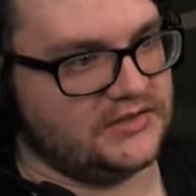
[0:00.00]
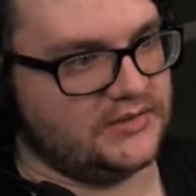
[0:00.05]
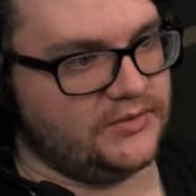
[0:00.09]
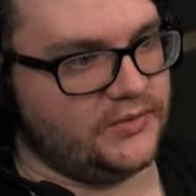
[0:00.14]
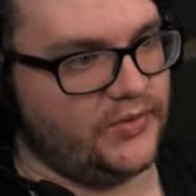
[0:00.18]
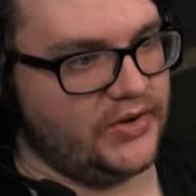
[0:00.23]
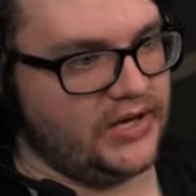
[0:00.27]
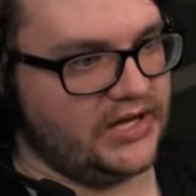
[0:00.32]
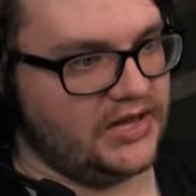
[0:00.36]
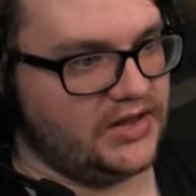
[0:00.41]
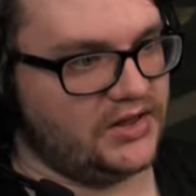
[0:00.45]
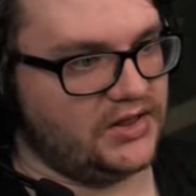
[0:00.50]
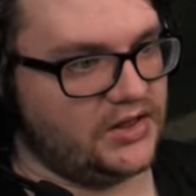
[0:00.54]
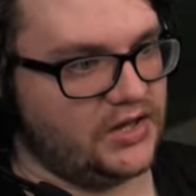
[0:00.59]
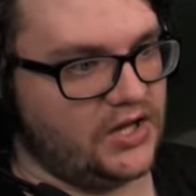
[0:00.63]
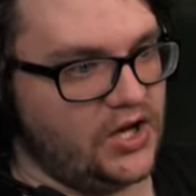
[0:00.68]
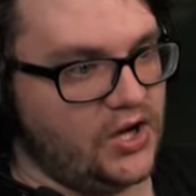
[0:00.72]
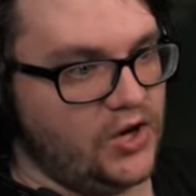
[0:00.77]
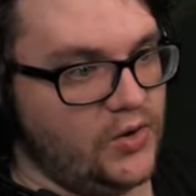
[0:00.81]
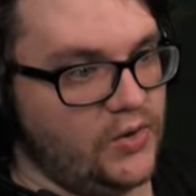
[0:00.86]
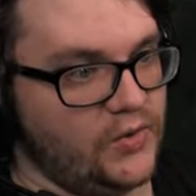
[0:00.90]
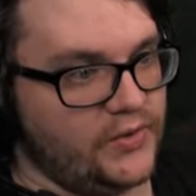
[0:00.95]
We
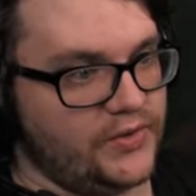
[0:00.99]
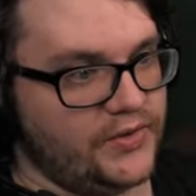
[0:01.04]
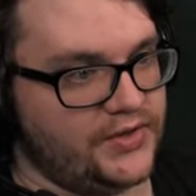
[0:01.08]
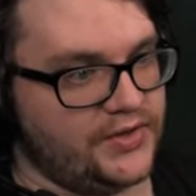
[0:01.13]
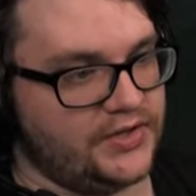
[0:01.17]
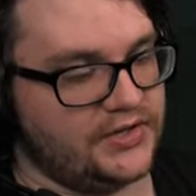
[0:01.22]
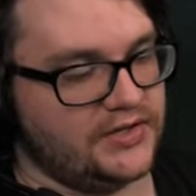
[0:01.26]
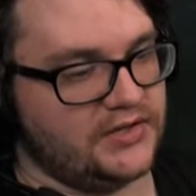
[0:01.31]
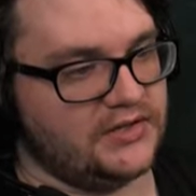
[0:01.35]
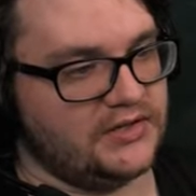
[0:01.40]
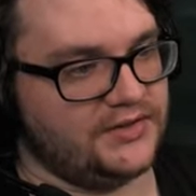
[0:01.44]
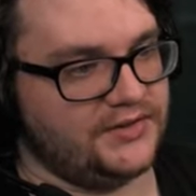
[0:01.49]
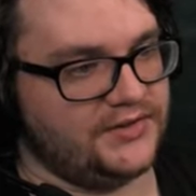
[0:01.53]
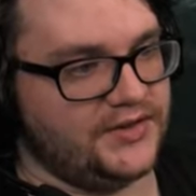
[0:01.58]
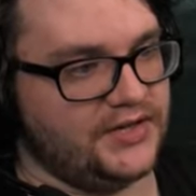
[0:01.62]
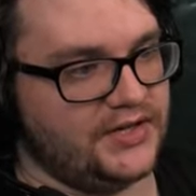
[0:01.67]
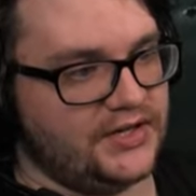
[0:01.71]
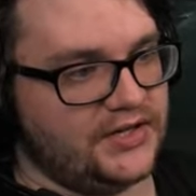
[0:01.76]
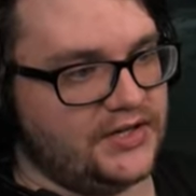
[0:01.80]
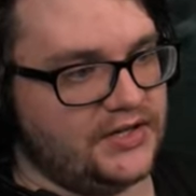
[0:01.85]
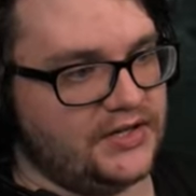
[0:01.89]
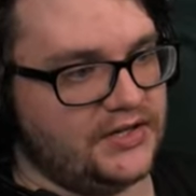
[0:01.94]
loathe
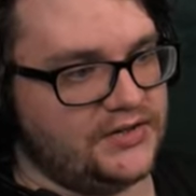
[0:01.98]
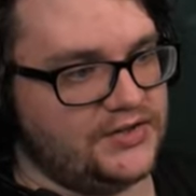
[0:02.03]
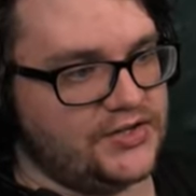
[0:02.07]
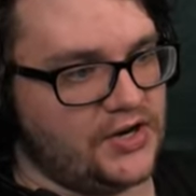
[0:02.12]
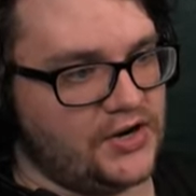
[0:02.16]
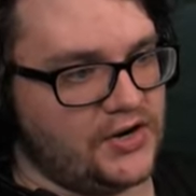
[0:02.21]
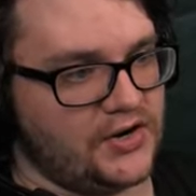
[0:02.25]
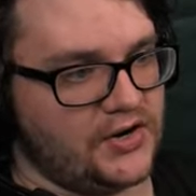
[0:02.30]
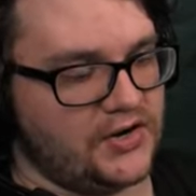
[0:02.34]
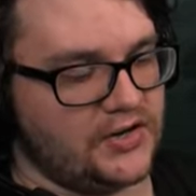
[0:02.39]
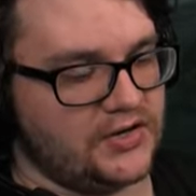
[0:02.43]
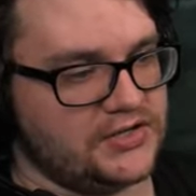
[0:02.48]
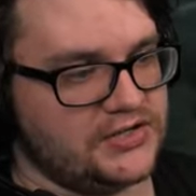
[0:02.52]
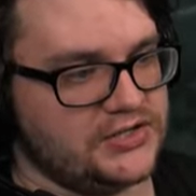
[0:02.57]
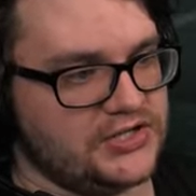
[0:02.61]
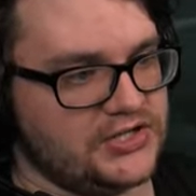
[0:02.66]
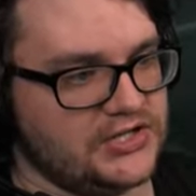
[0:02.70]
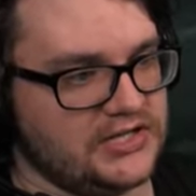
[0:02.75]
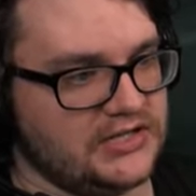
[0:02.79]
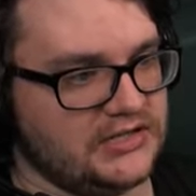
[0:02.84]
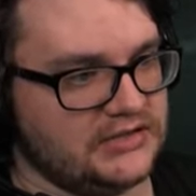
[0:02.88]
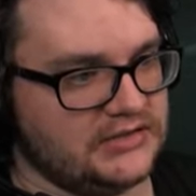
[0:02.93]
the dog
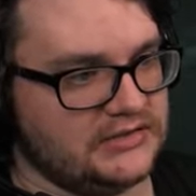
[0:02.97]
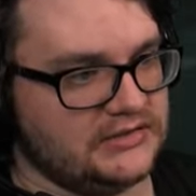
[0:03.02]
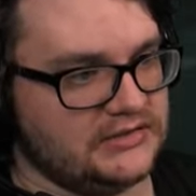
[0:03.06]
RNG.